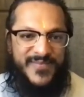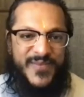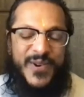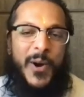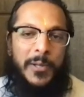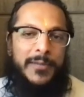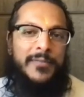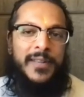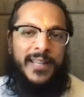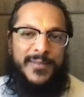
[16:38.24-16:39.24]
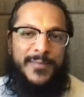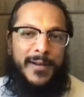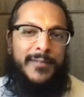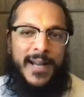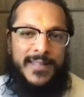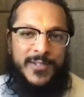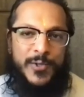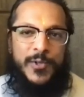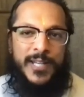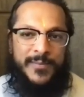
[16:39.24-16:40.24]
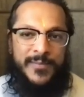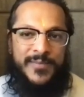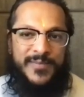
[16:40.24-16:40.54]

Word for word: We're all living in Bhagwan's dream.